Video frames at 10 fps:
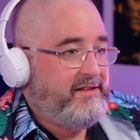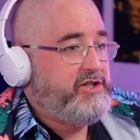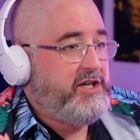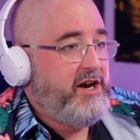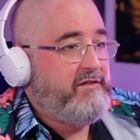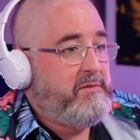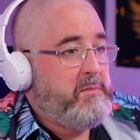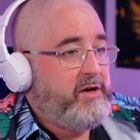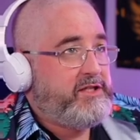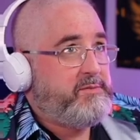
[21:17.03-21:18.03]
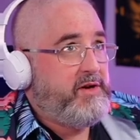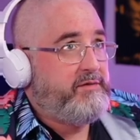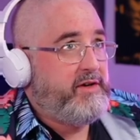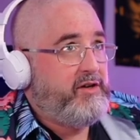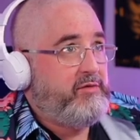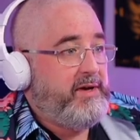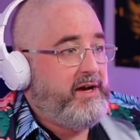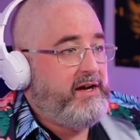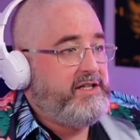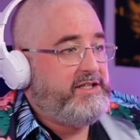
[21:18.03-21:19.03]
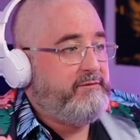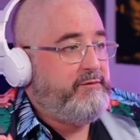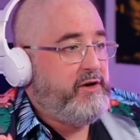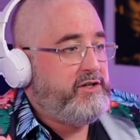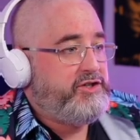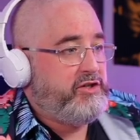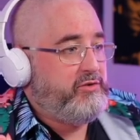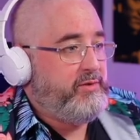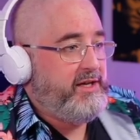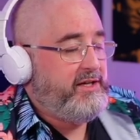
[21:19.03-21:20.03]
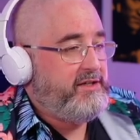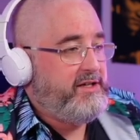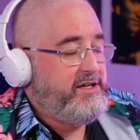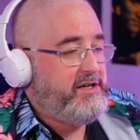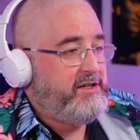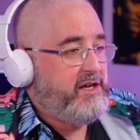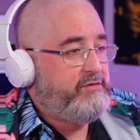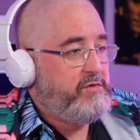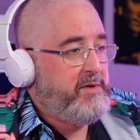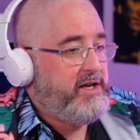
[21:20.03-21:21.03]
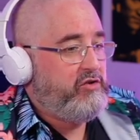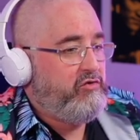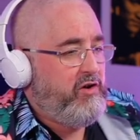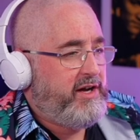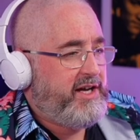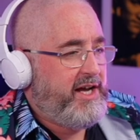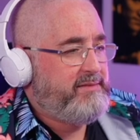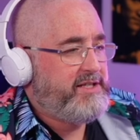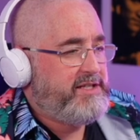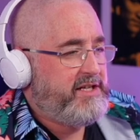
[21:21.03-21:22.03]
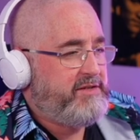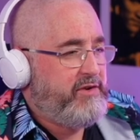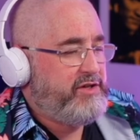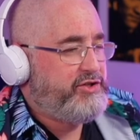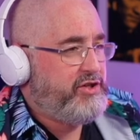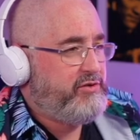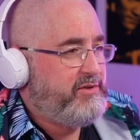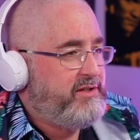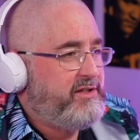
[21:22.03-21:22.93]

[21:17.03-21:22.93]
Do you know, it reminds me of a little bit. Is it Virgil in the uh, Devil May Cry games? Is it Virgil?